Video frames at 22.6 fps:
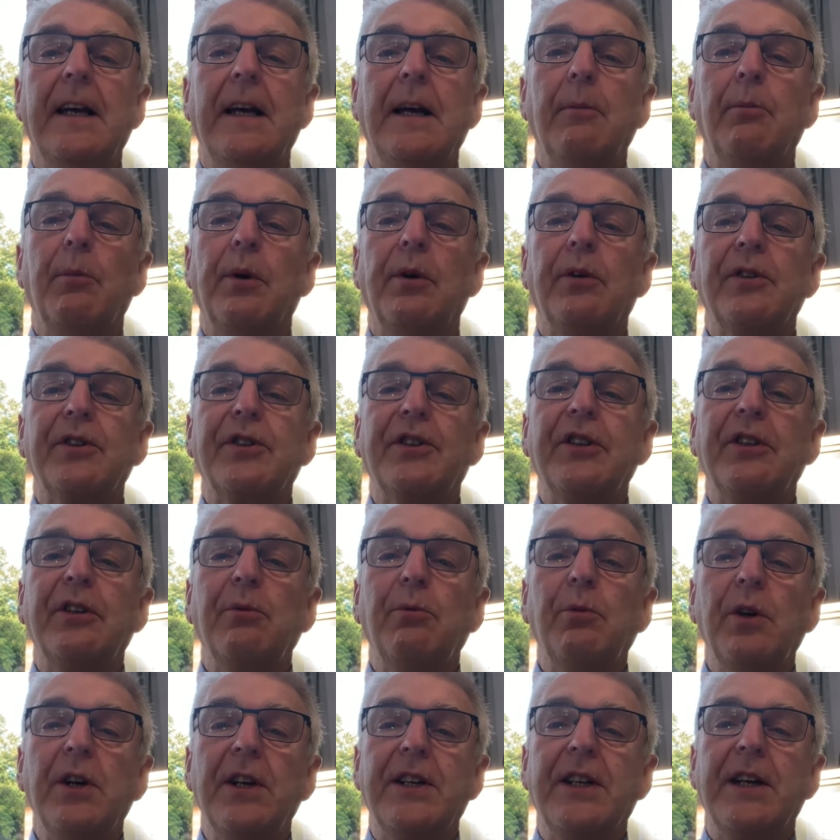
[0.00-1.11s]
but also to
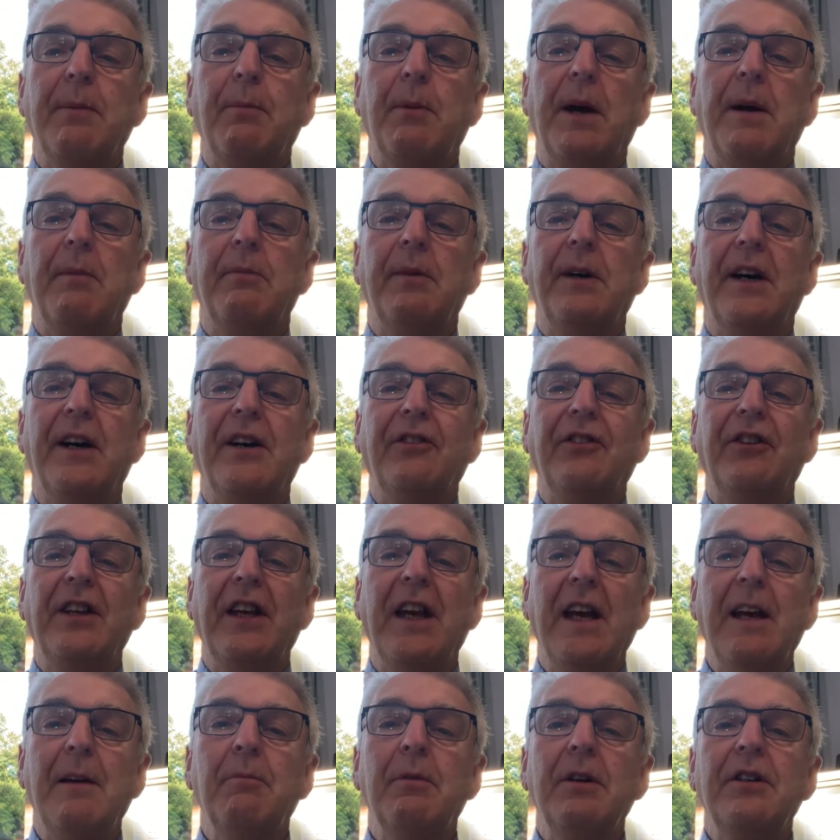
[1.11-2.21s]
worship him as
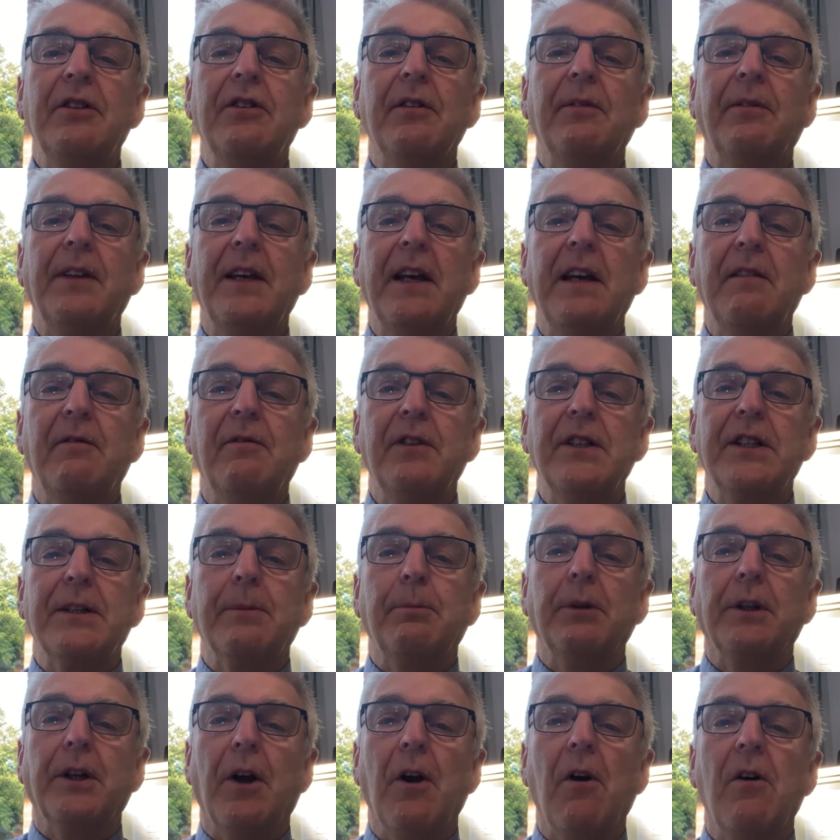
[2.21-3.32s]
the image of the
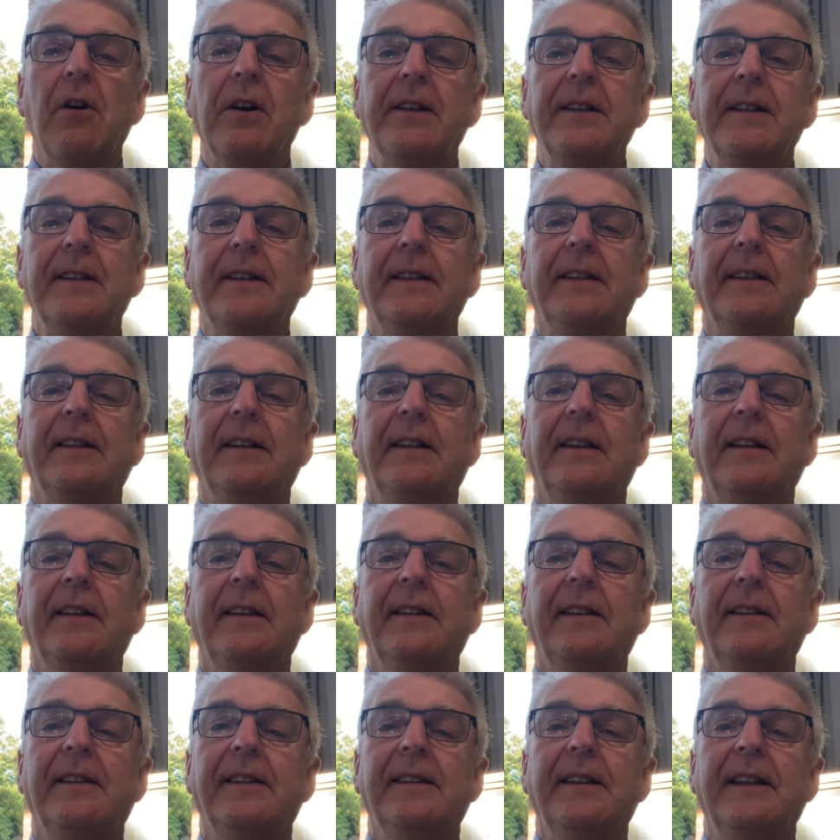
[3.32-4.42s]
invisible God?
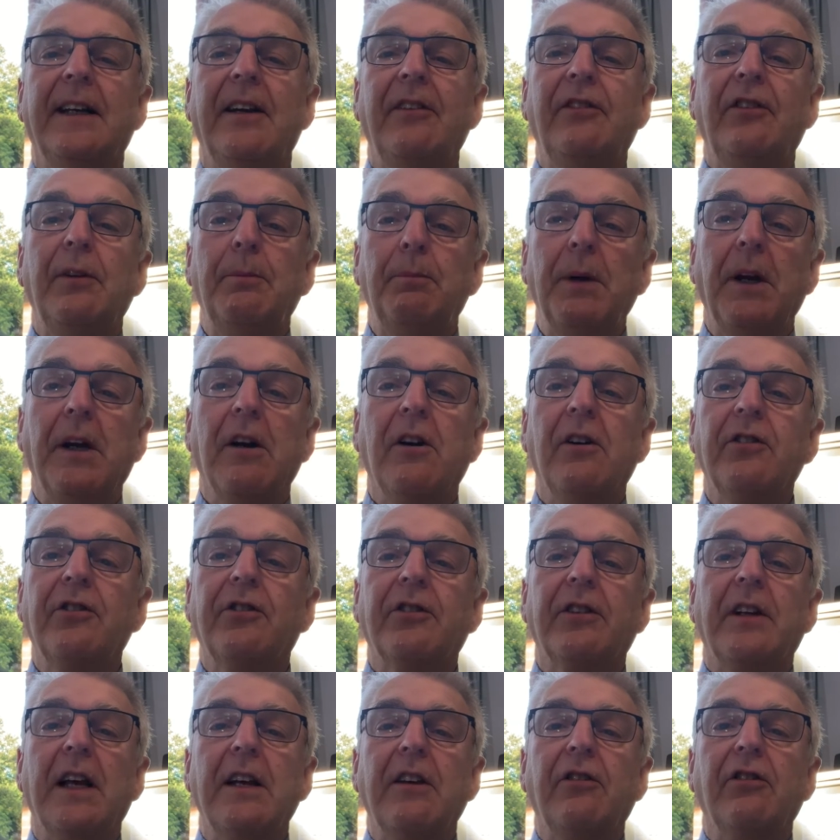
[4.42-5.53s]
Is it
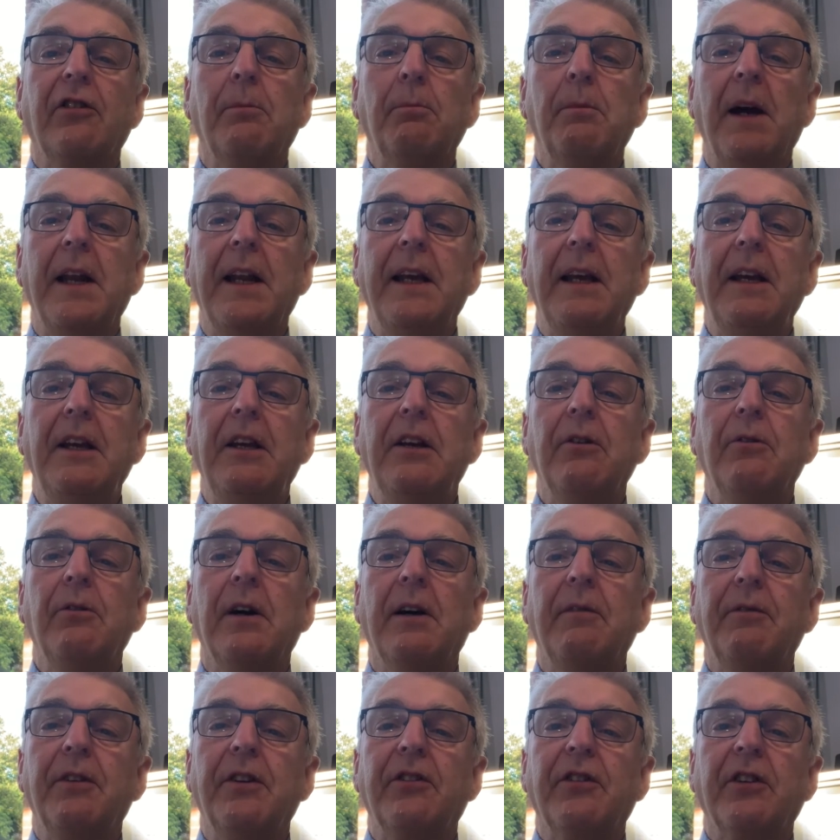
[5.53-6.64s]
because, like so many, you
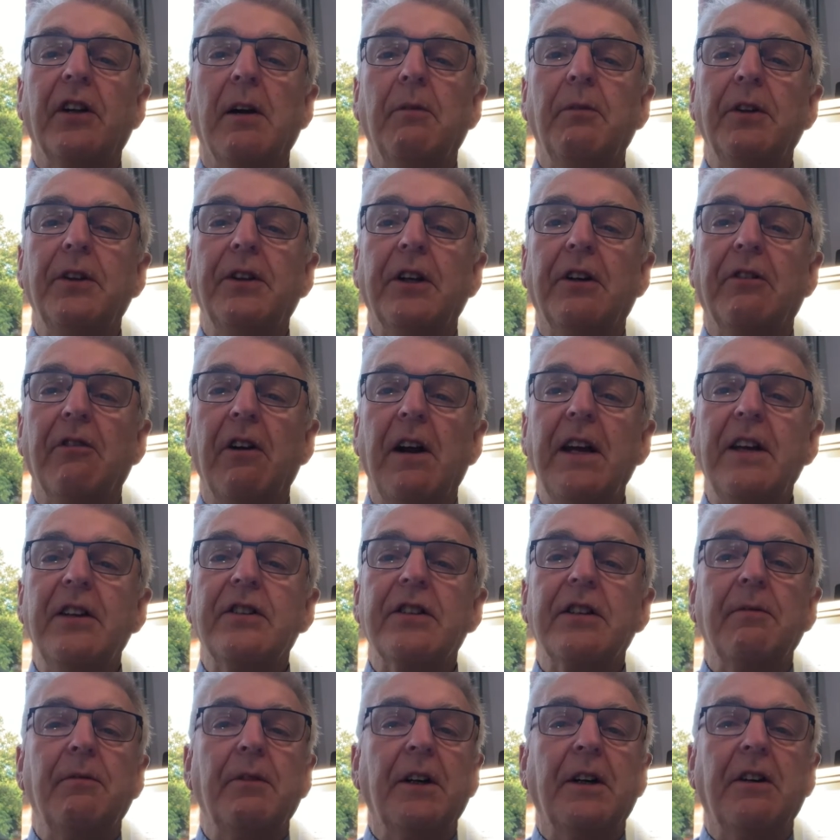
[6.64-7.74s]
have discovered the grace
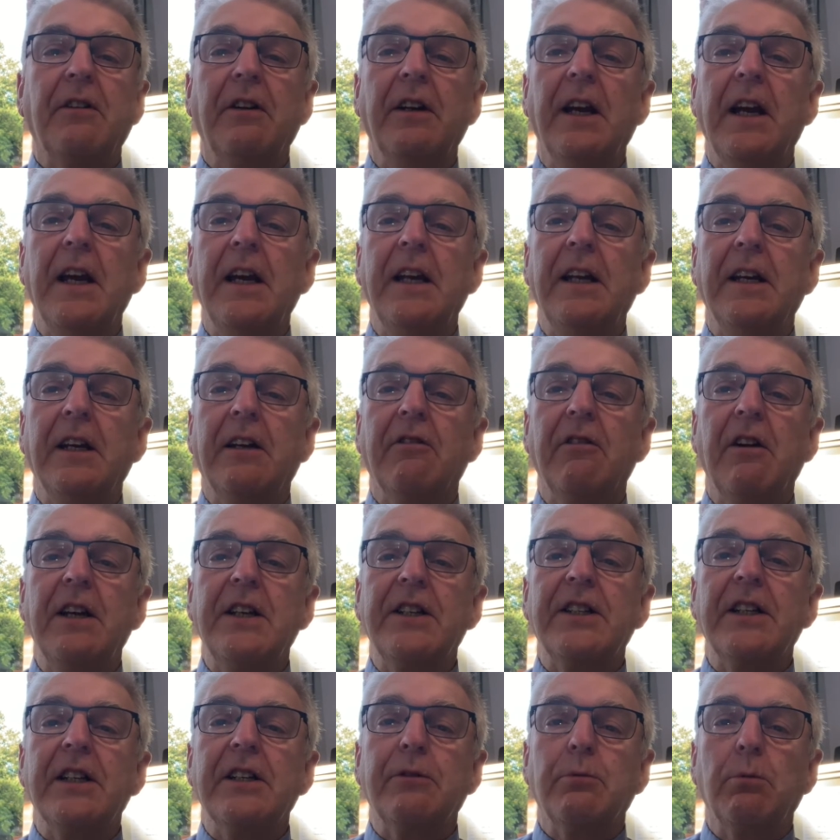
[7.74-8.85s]
in a
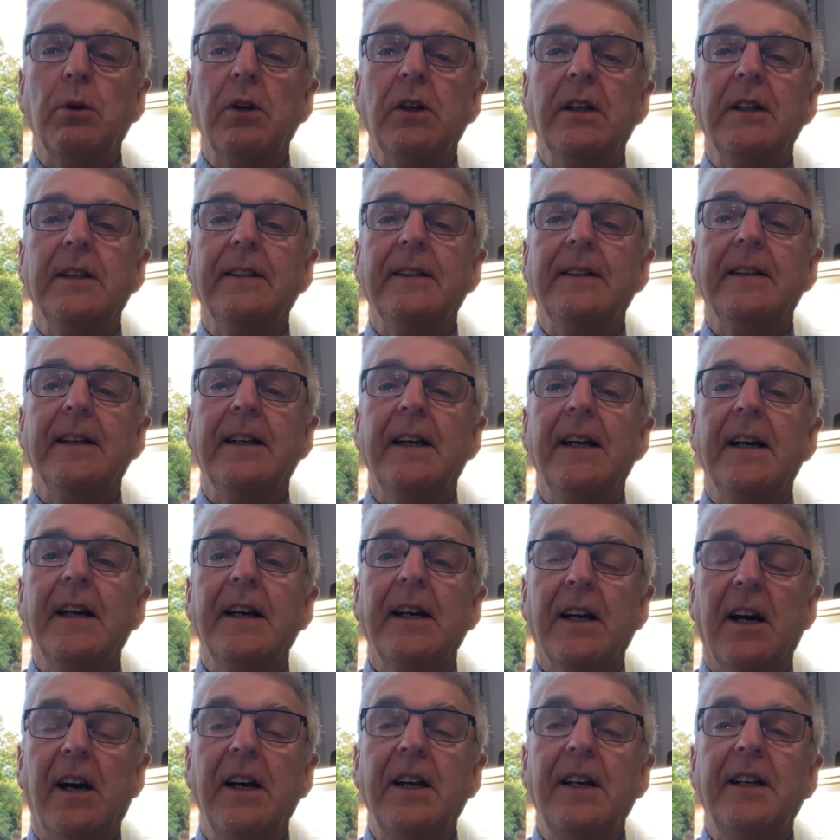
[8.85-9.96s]
graceless world,
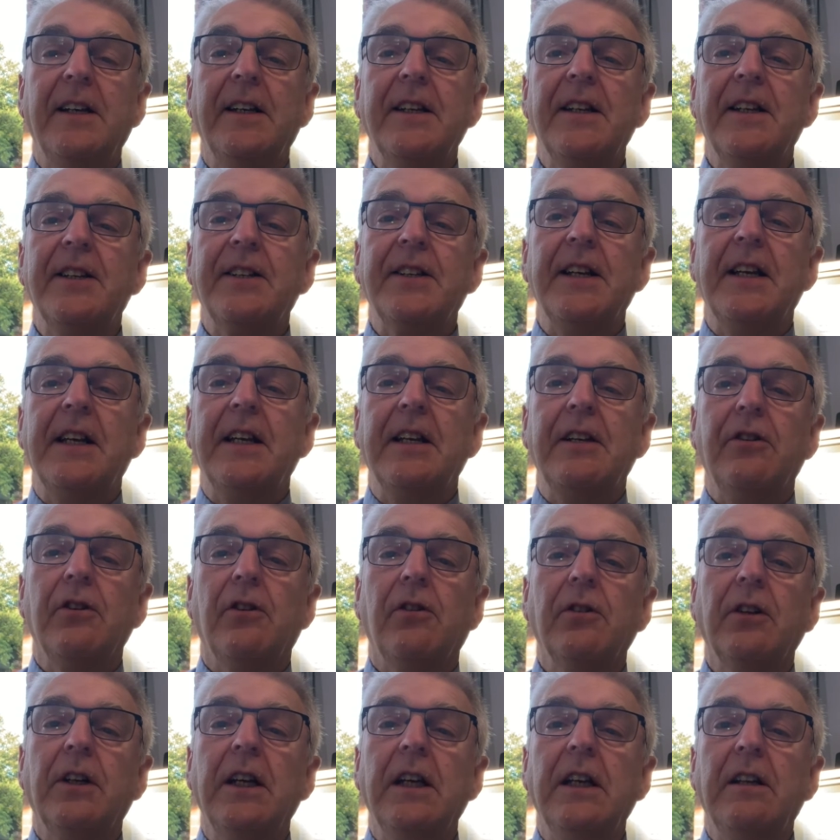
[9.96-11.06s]
kindness in a
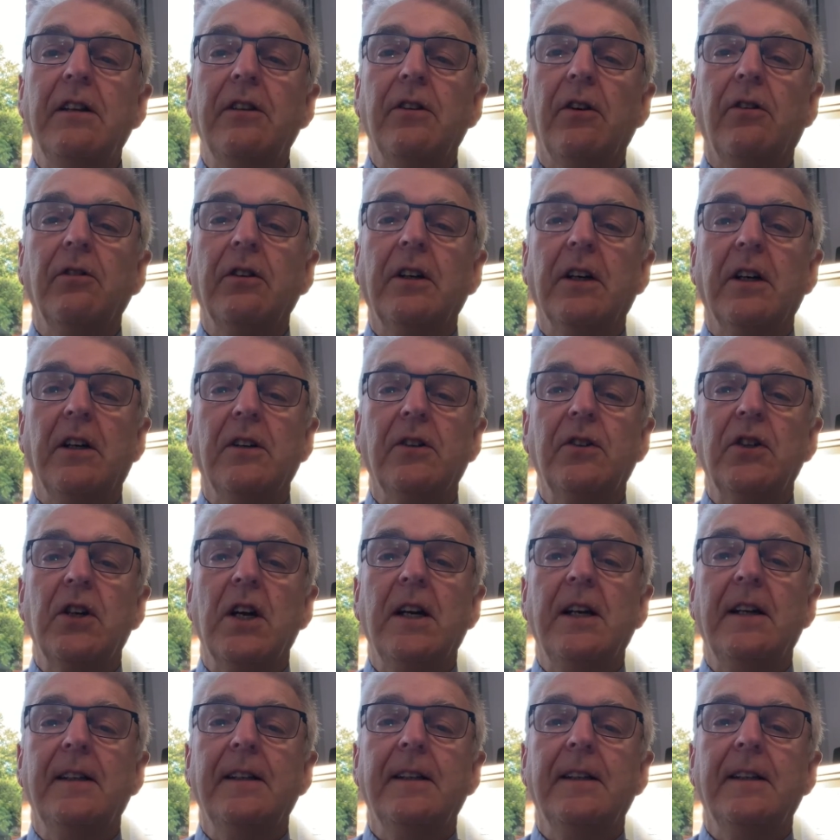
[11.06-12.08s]
dog-eat-dog culture,